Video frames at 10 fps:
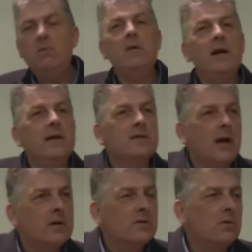A really
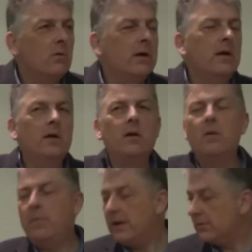sad story
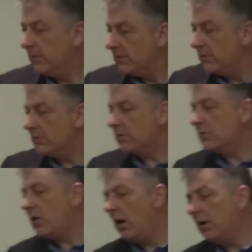going back to when she was
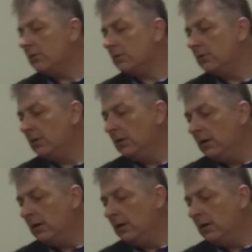a child